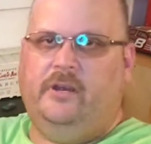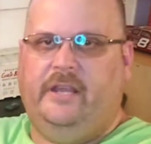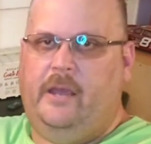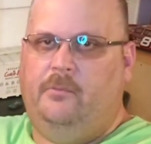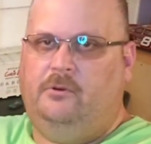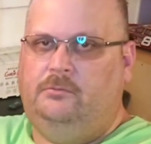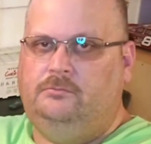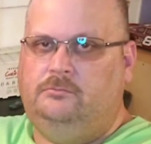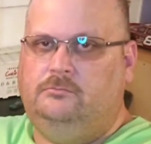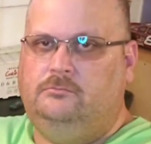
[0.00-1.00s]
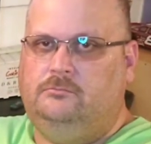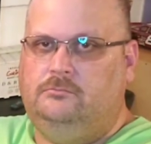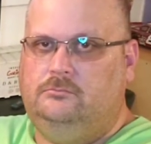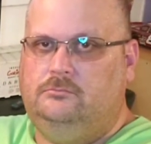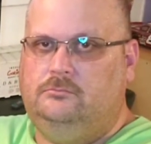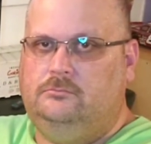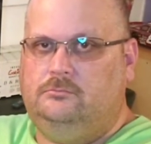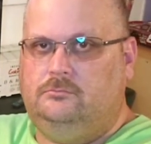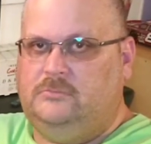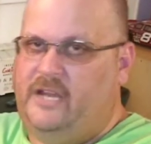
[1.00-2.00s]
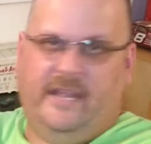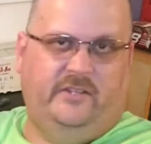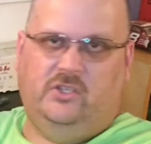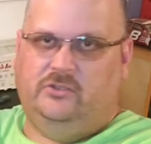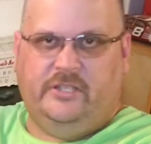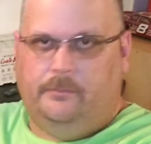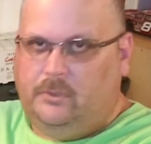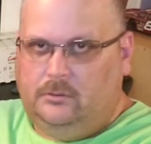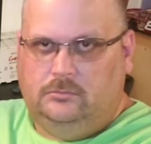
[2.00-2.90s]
cable. That ain't so simple.